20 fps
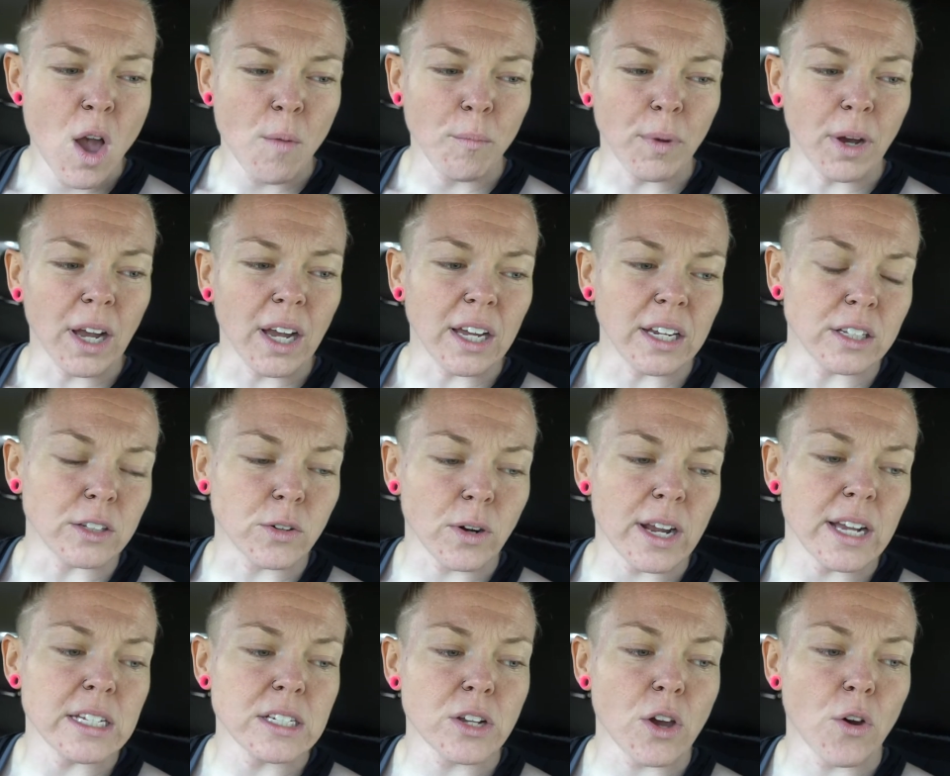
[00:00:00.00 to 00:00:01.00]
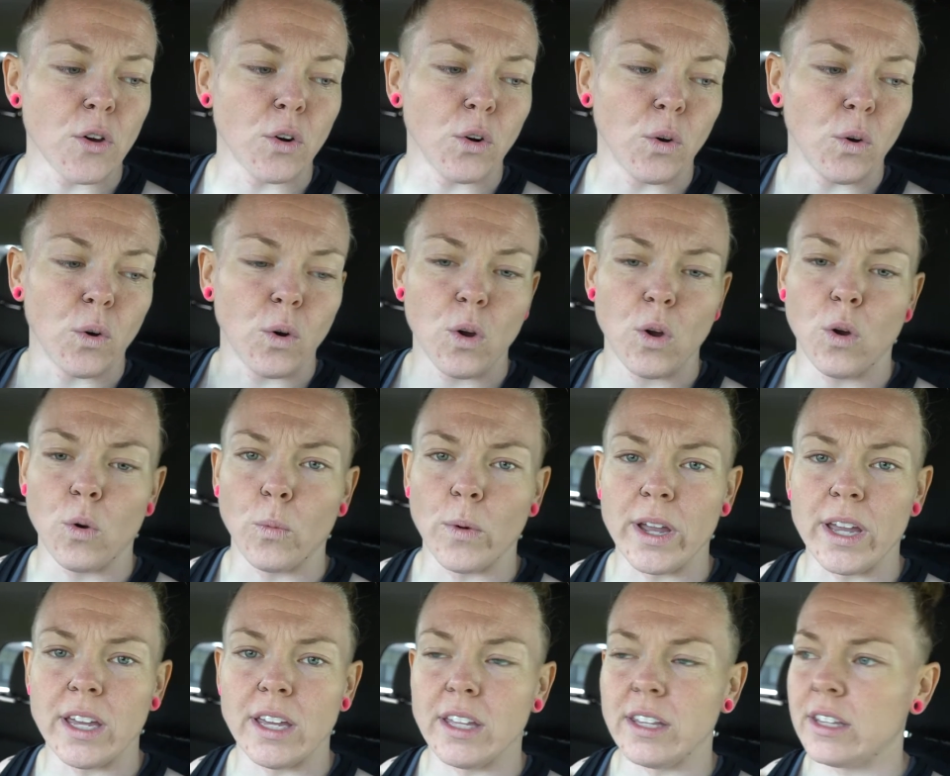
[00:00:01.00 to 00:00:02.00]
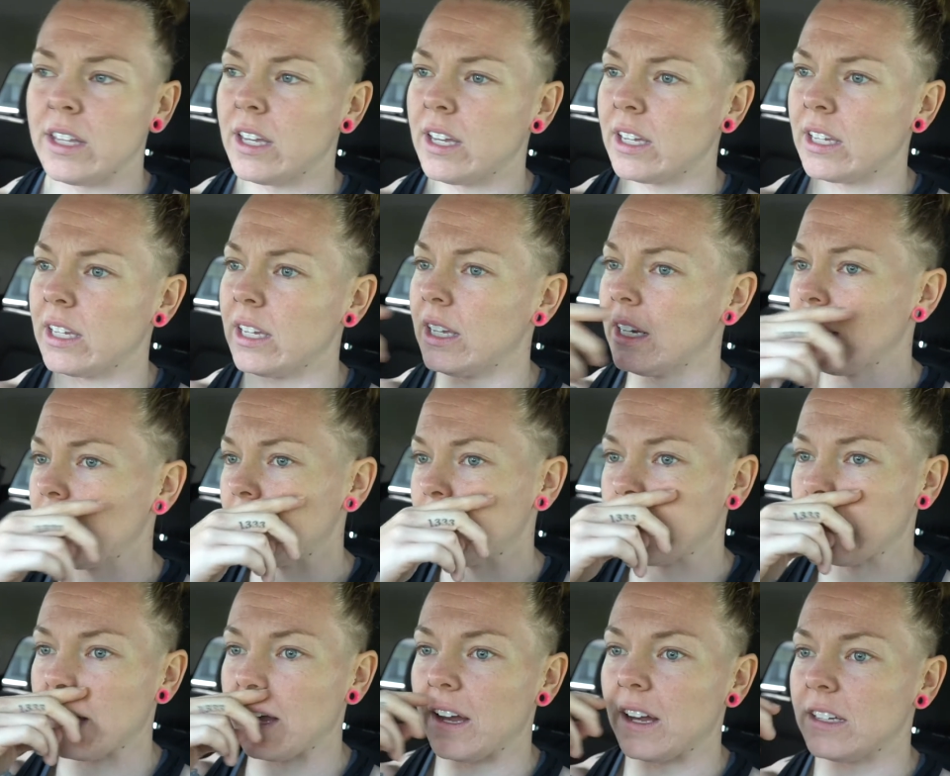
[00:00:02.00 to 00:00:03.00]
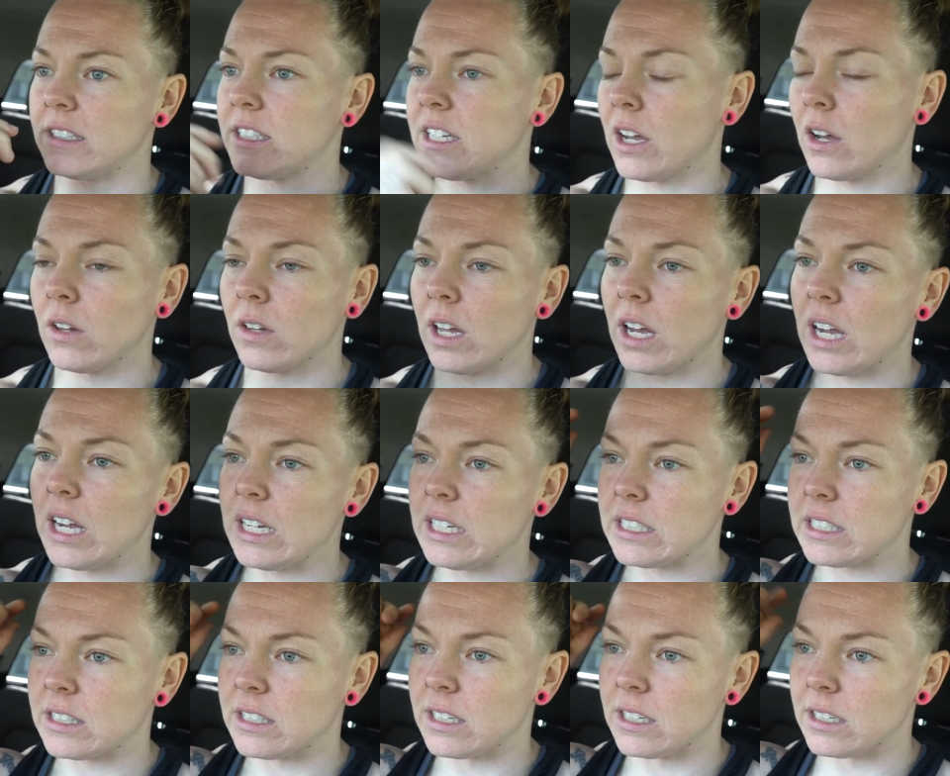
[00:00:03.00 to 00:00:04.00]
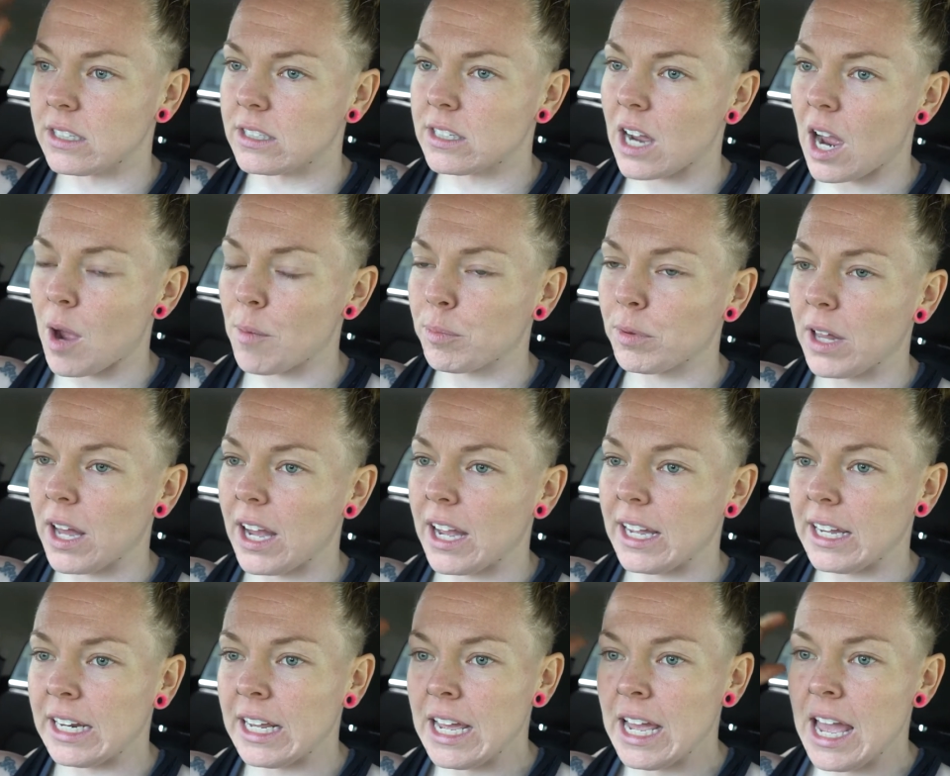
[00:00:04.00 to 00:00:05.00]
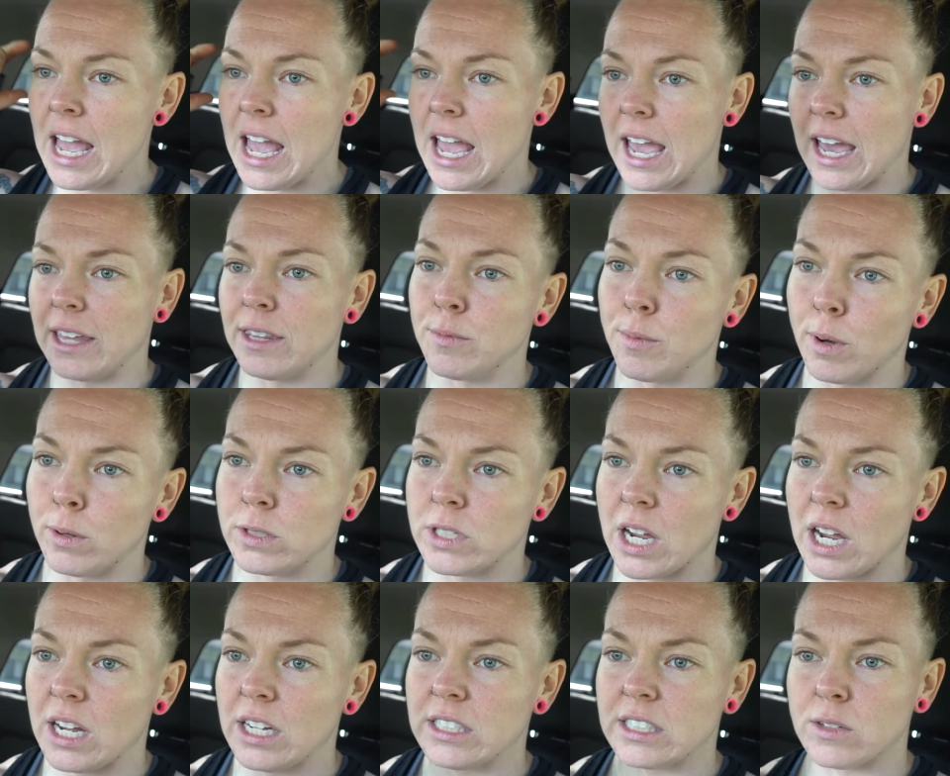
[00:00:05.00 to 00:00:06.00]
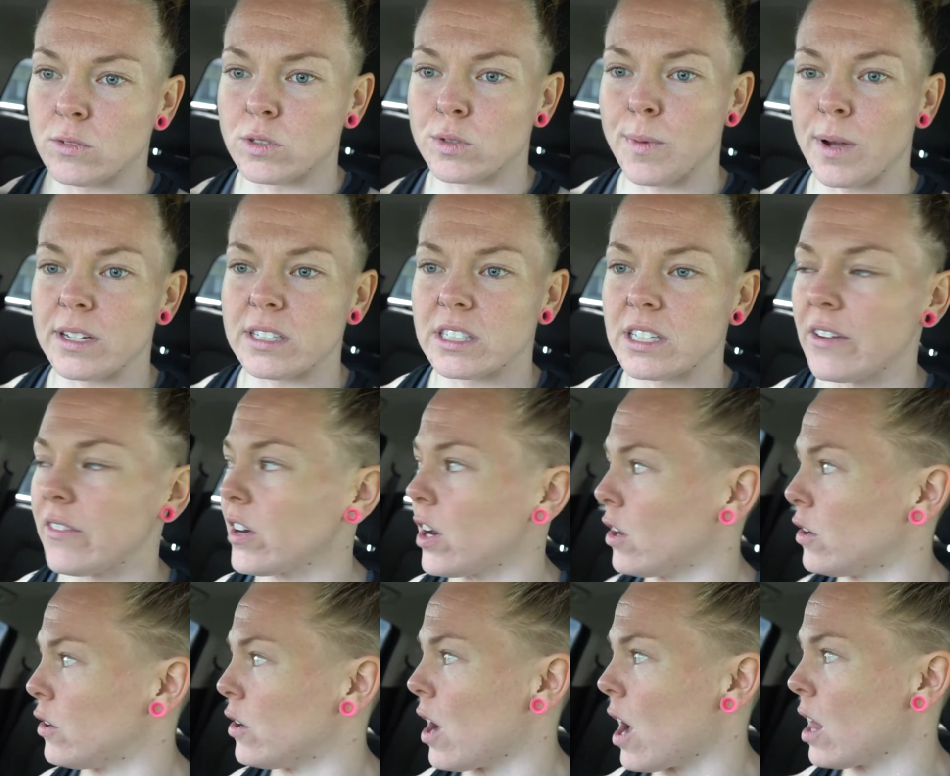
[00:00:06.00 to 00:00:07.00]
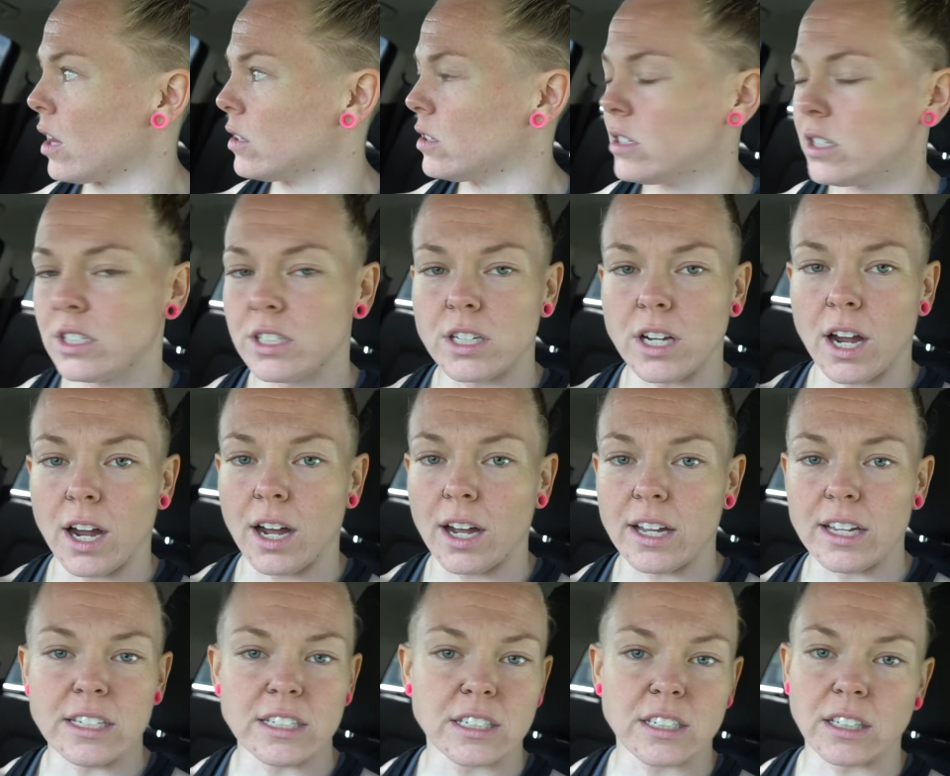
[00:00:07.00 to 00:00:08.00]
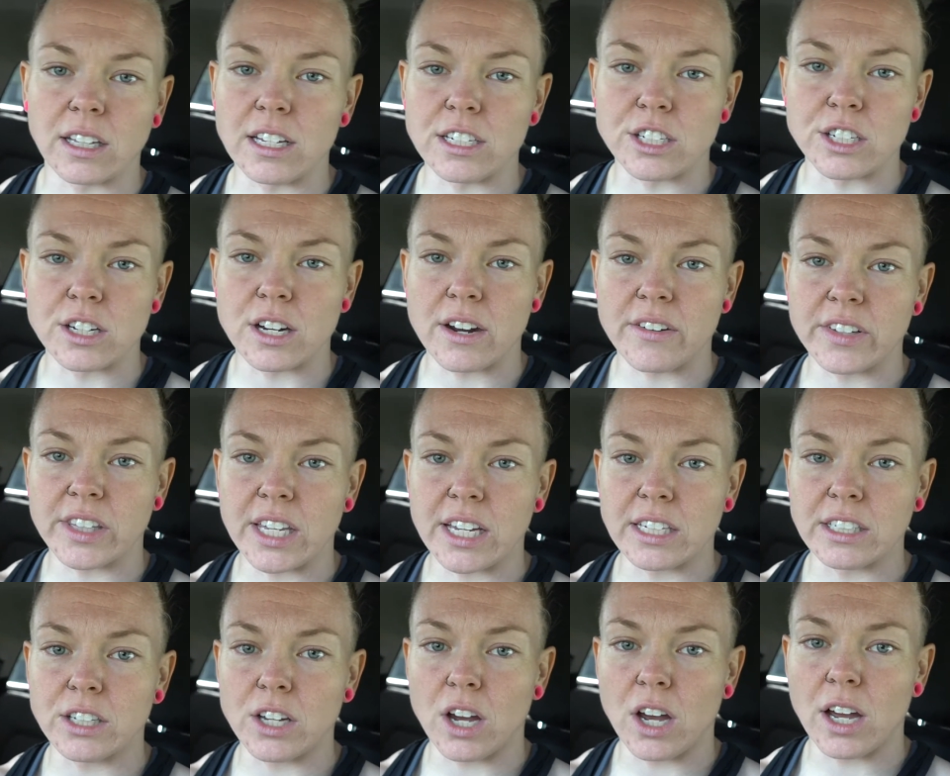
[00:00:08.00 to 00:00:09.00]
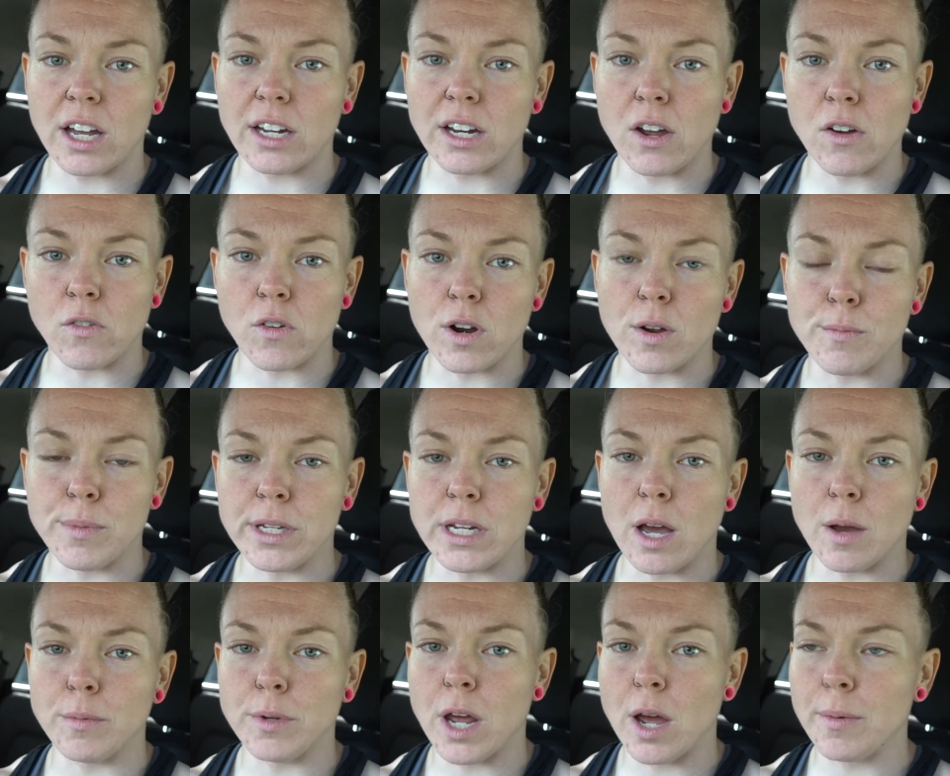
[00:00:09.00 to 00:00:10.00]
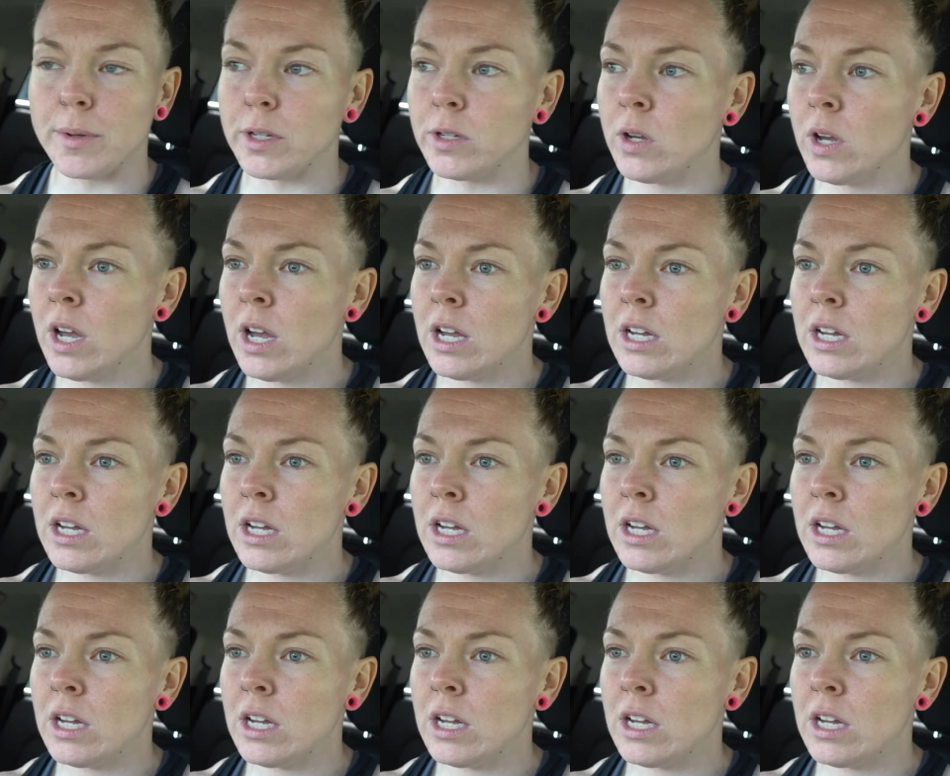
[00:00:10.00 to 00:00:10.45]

but grand total with getting the tail lights, the top light, and the bow ties, it was about $700, installation and everything done over at BWW.